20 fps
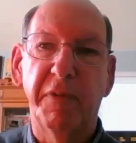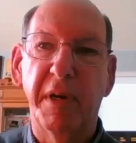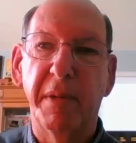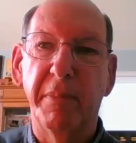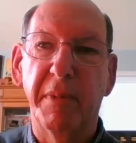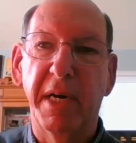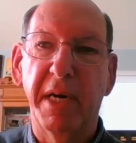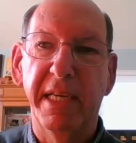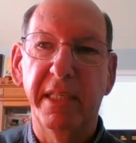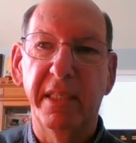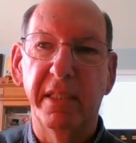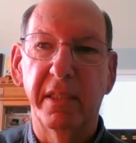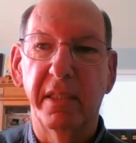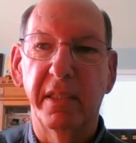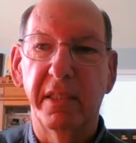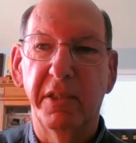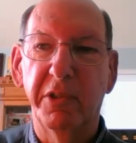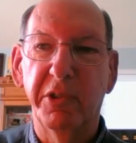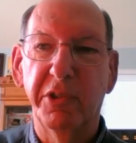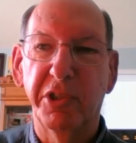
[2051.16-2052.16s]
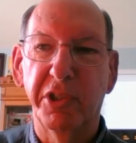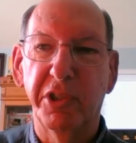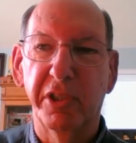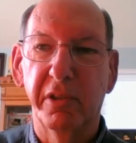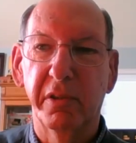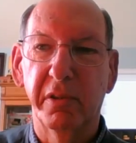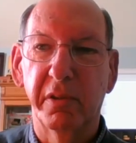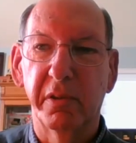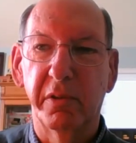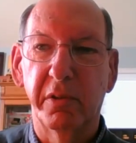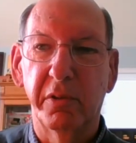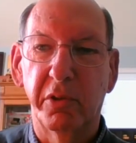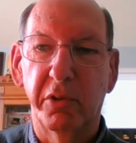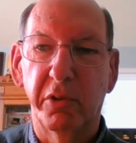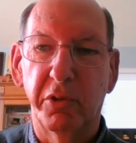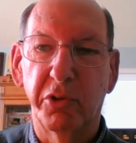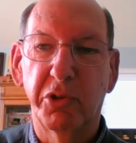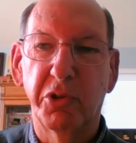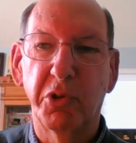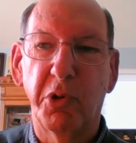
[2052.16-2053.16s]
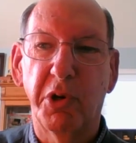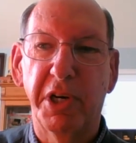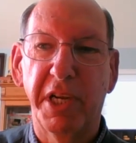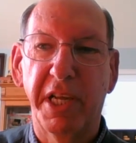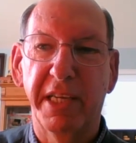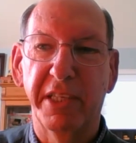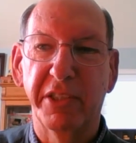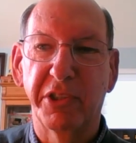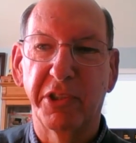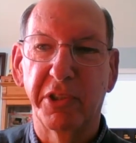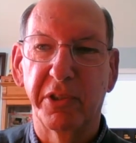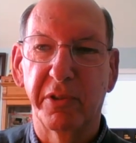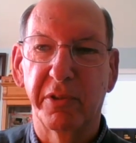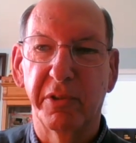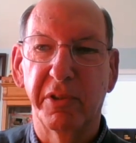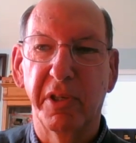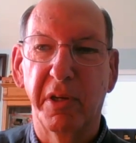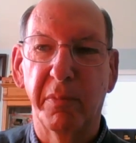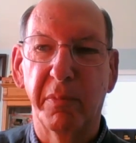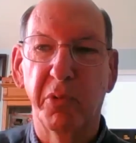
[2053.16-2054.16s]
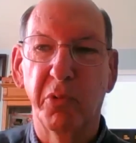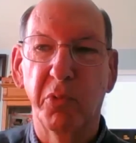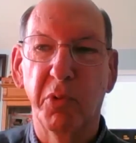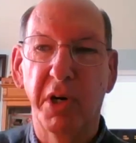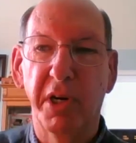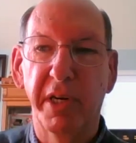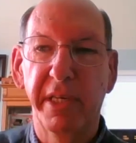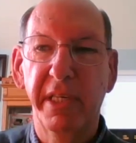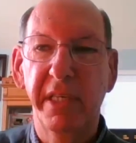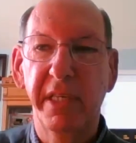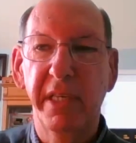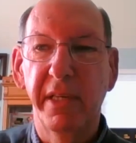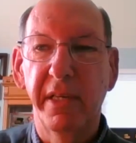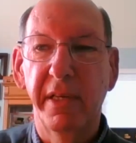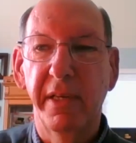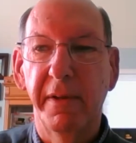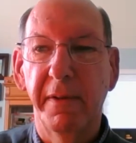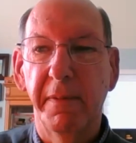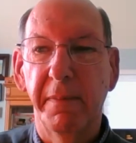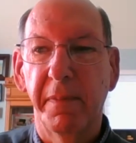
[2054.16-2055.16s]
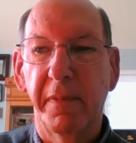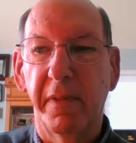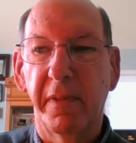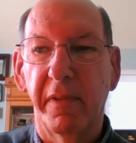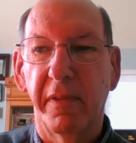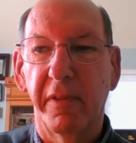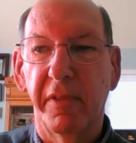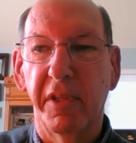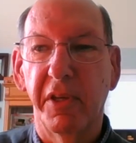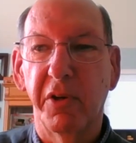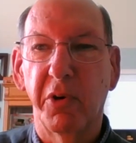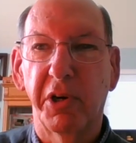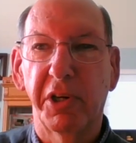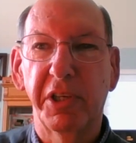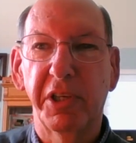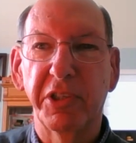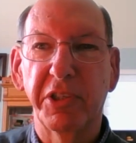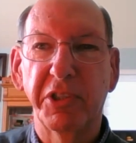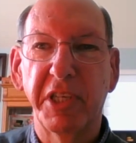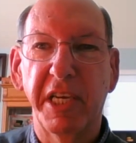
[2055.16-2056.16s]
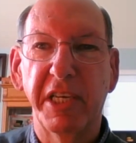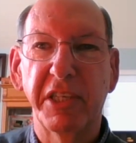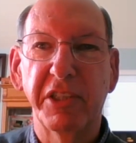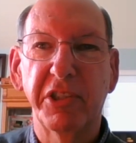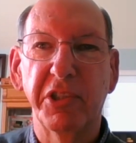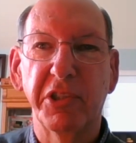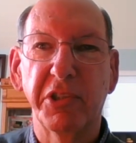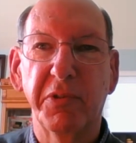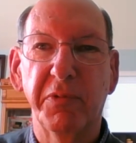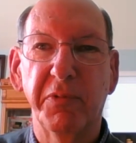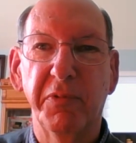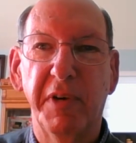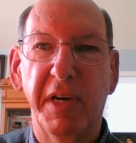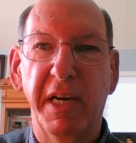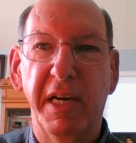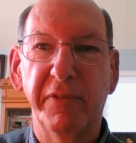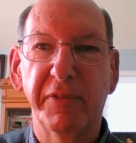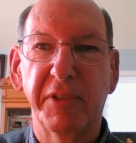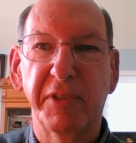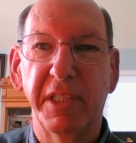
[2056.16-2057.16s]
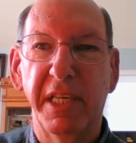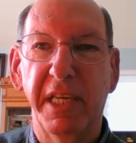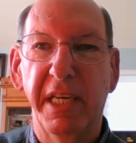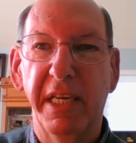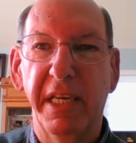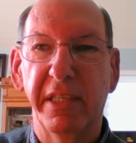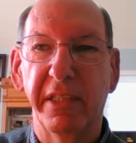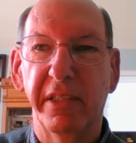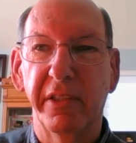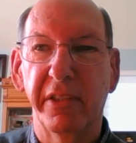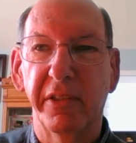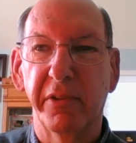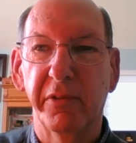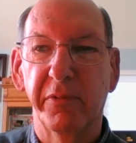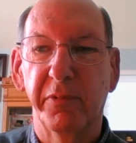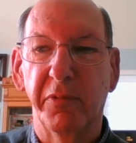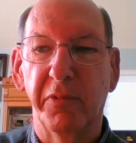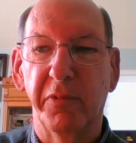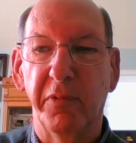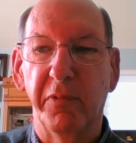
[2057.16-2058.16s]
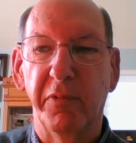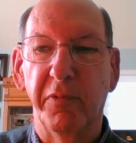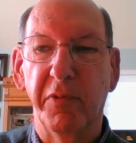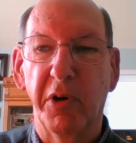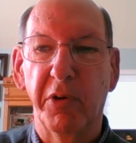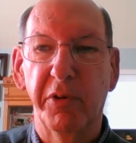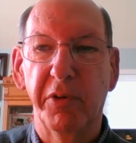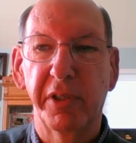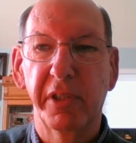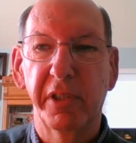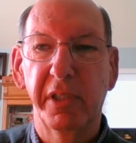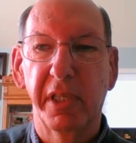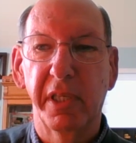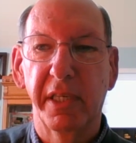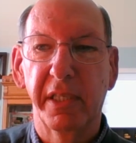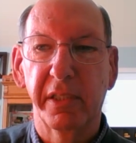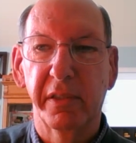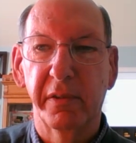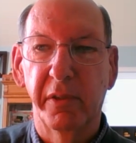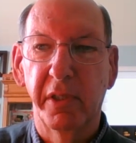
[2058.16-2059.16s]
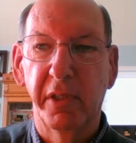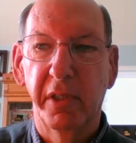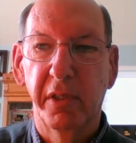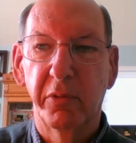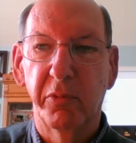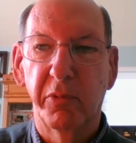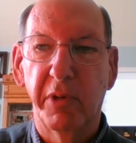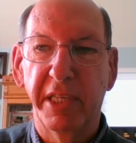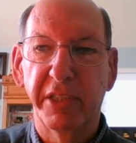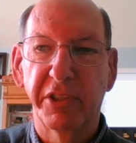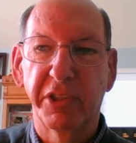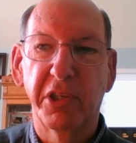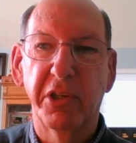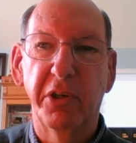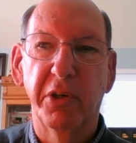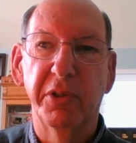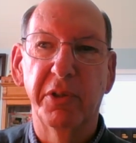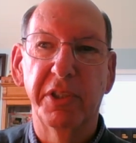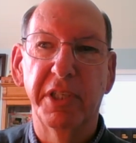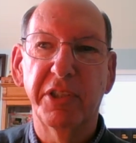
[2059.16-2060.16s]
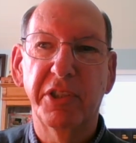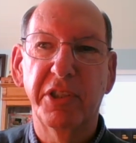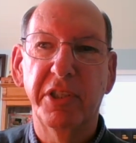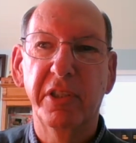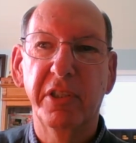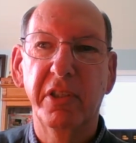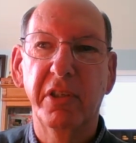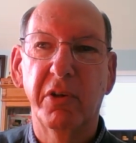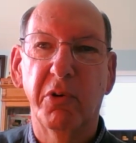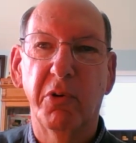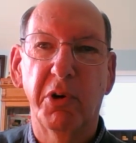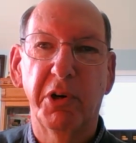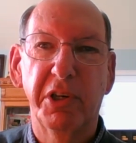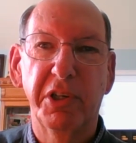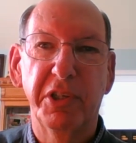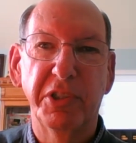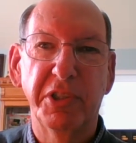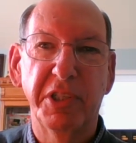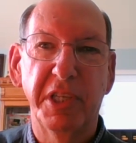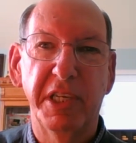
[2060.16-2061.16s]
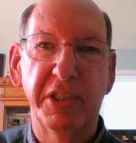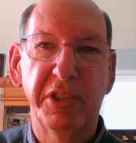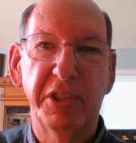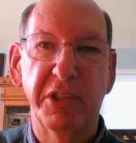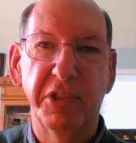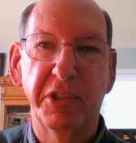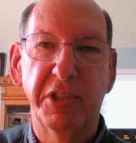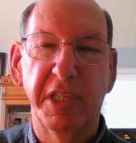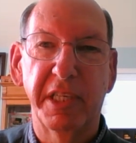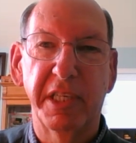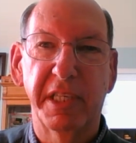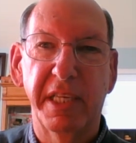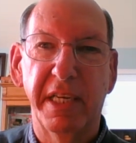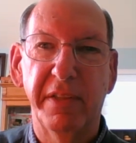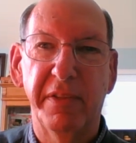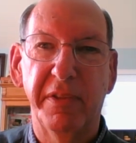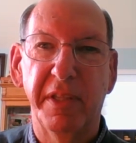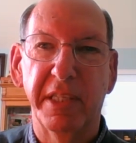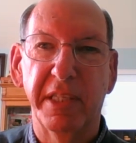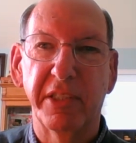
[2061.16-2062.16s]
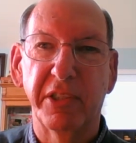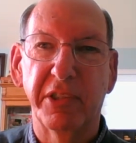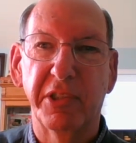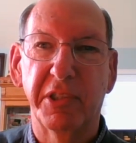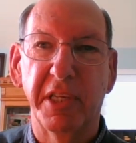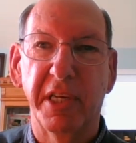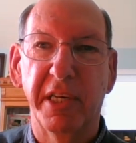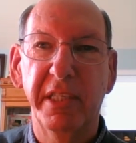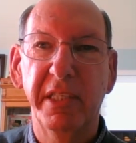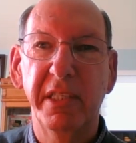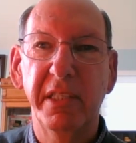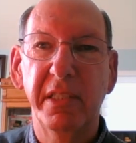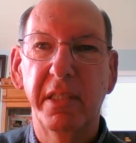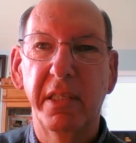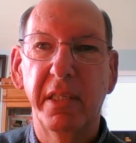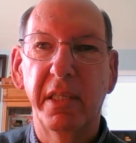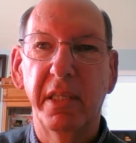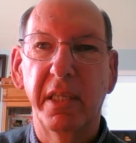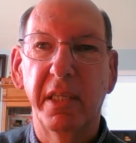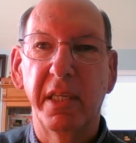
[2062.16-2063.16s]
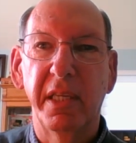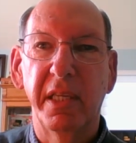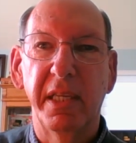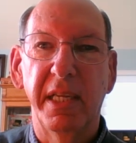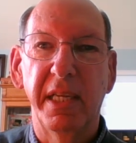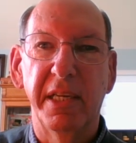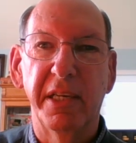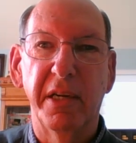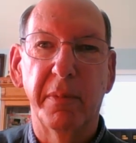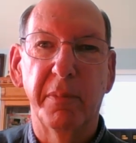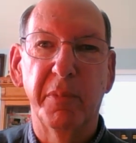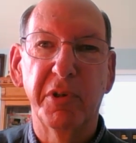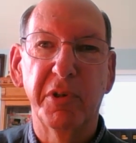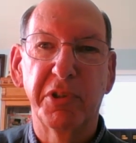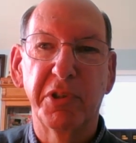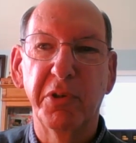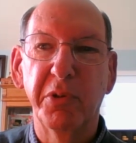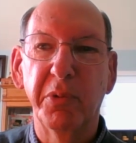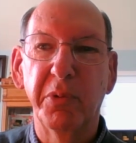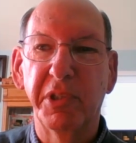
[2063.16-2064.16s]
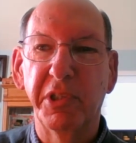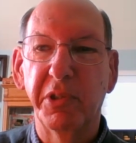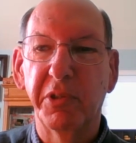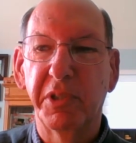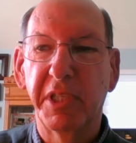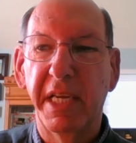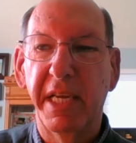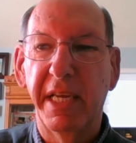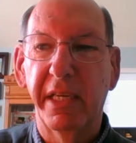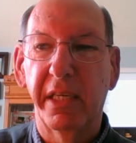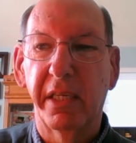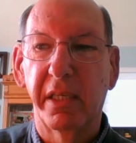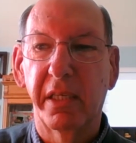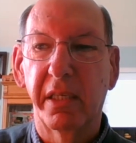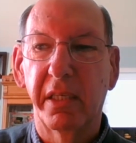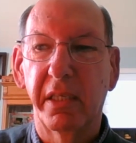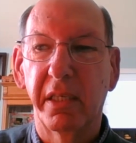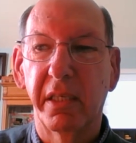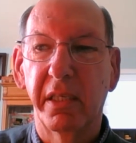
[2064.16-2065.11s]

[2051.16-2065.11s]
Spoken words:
I might, here's a short answer. Number one, the organizations involved today and in the Voting Rights Coalition are organizations that get things done. And number two, when you take